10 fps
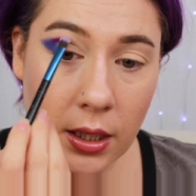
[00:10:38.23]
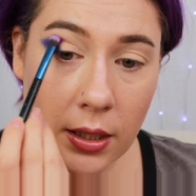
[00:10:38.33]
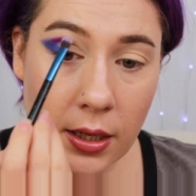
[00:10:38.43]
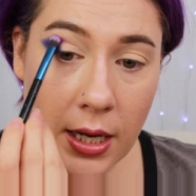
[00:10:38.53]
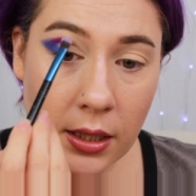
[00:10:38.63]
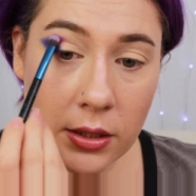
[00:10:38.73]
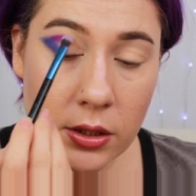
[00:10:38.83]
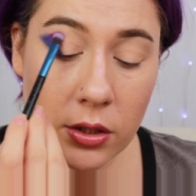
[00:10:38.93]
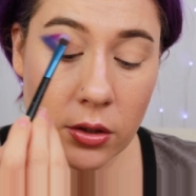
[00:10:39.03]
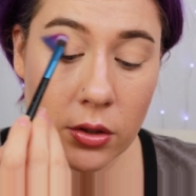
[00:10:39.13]

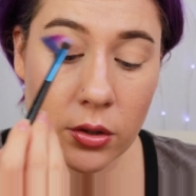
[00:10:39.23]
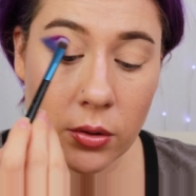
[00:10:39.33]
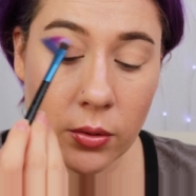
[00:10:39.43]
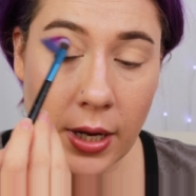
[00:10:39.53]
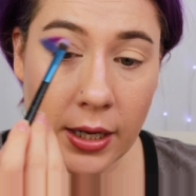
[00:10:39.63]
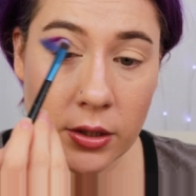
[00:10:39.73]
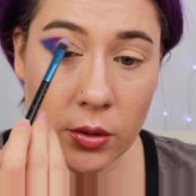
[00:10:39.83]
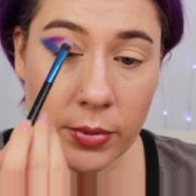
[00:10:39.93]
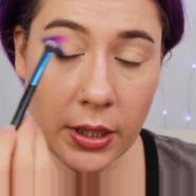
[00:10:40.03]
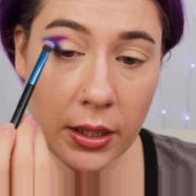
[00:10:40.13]
Next to
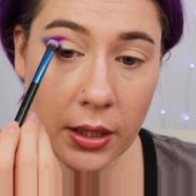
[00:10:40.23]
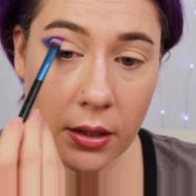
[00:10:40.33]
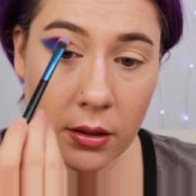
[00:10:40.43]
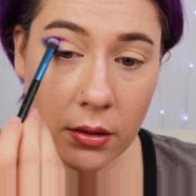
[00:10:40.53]
Exoplanet.